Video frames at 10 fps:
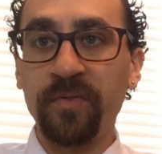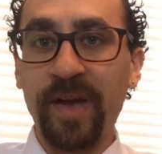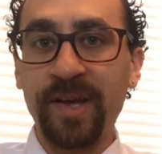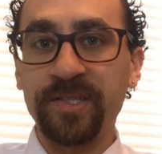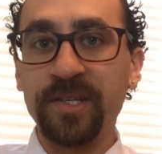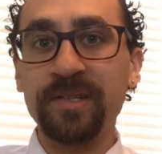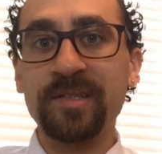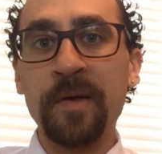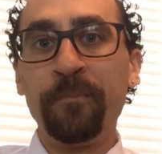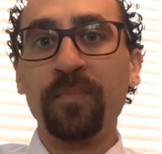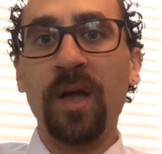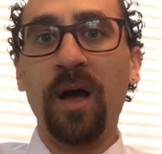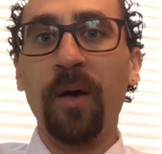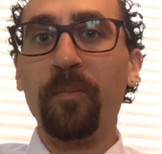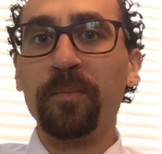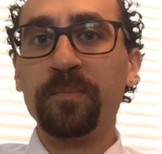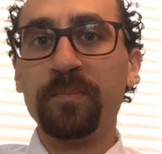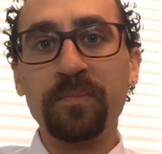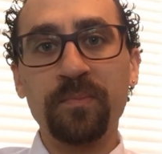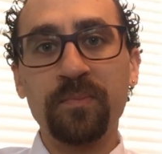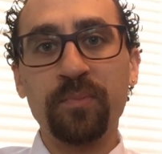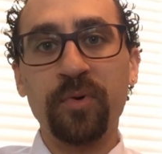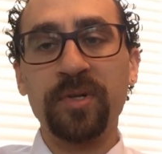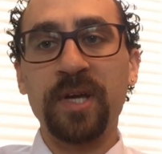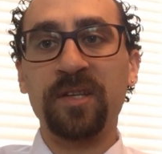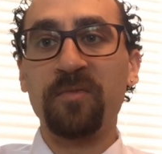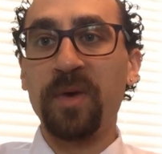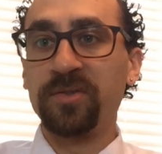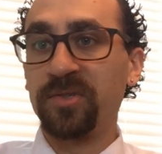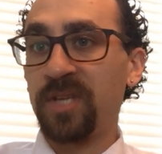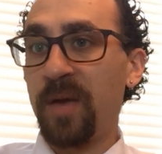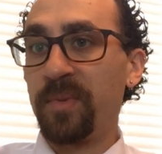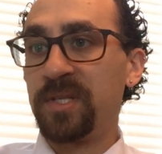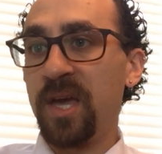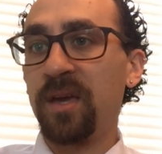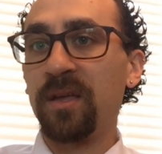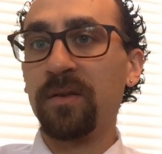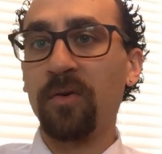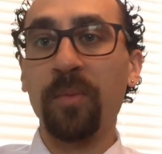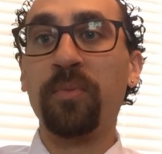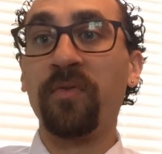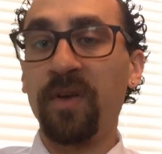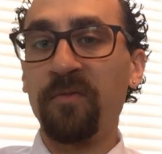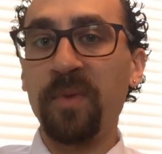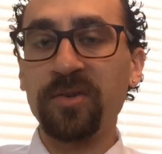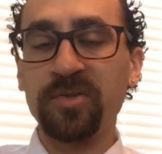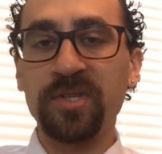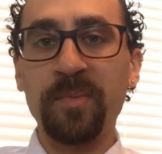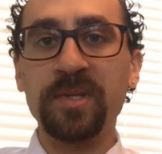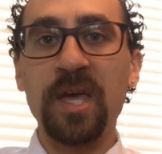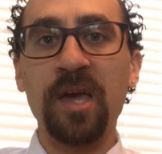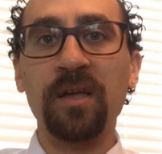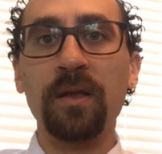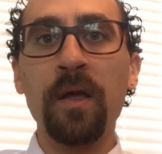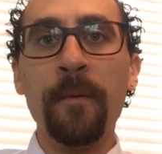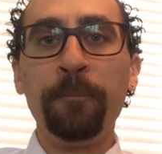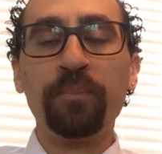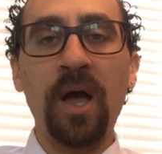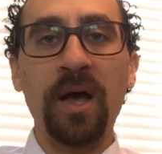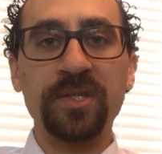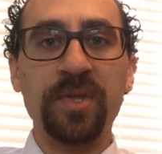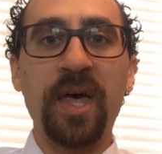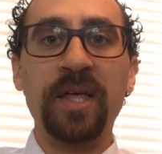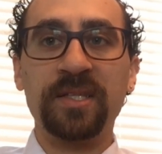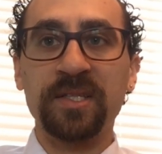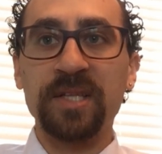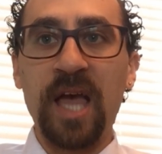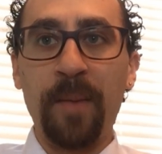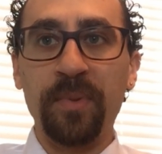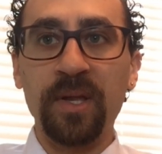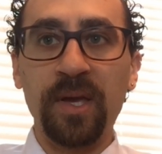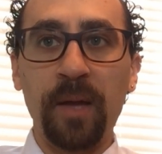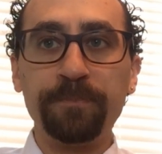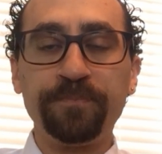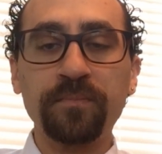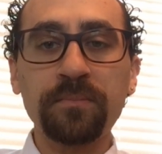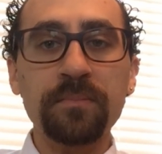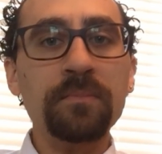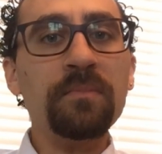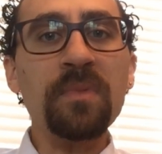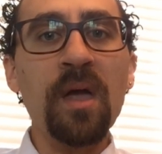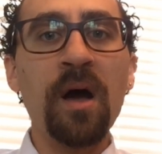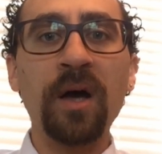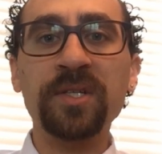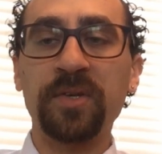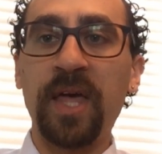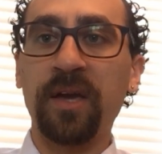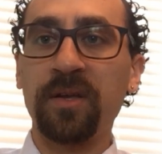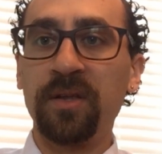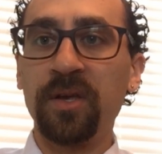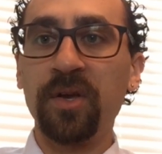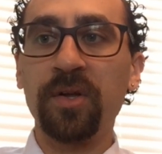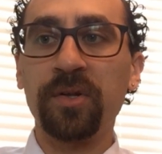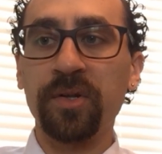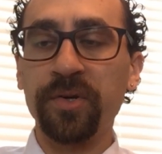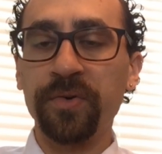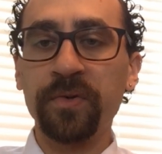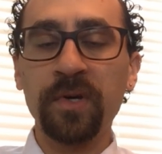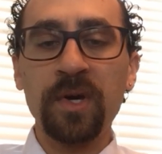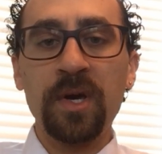vaccines, protective measures can be taken, or preventive measures can be taken, so that it doesn't happen again. So that can include